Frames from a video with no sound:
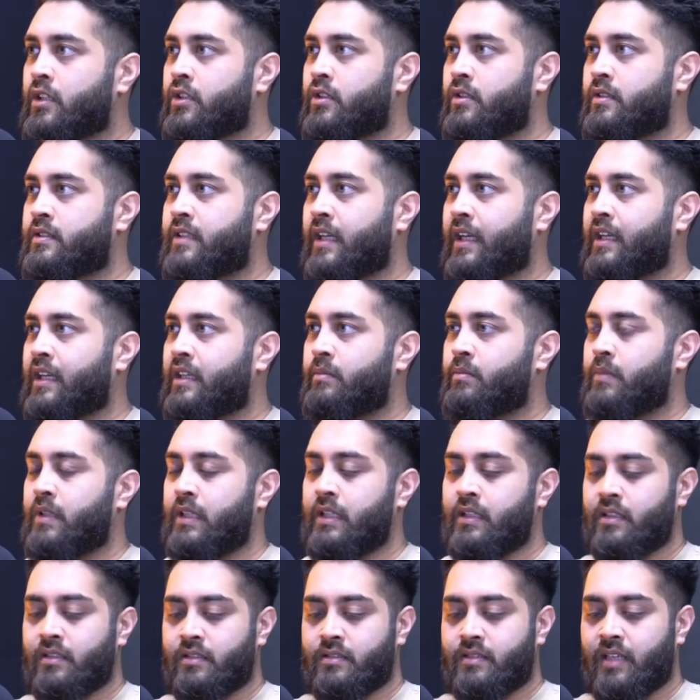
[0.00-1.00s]
to
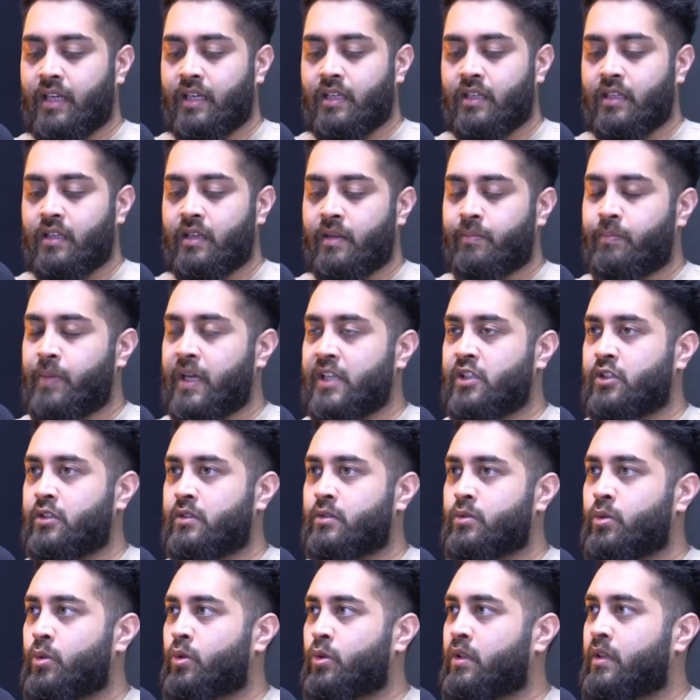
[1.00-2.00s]
second
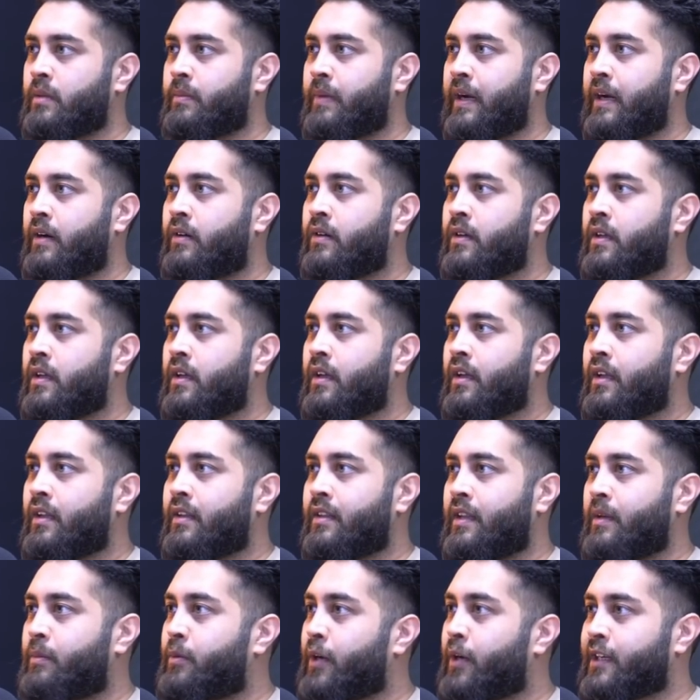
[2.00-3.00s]
patient talking about
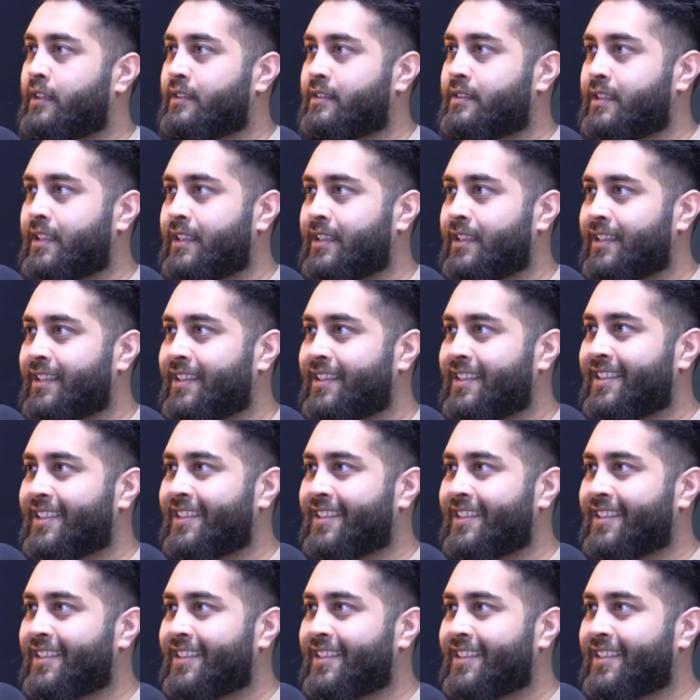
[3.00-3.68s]
their pregnancy.